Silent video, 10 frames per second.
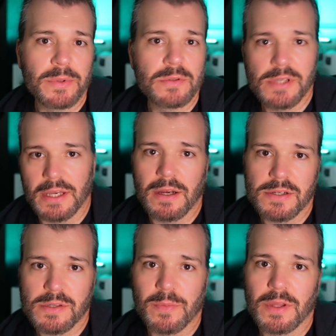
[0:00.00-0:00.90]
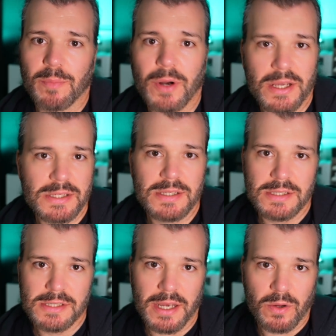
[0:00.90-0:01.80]
you take care of some of the process
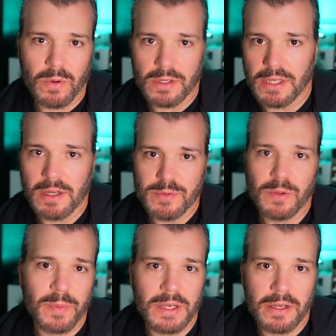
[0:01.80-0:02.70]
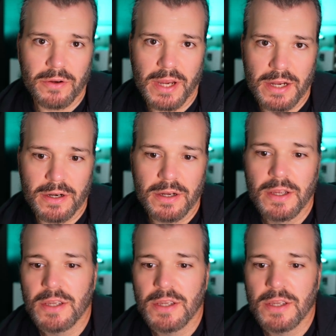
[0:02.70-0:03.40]
and tech work that comes with being a creator,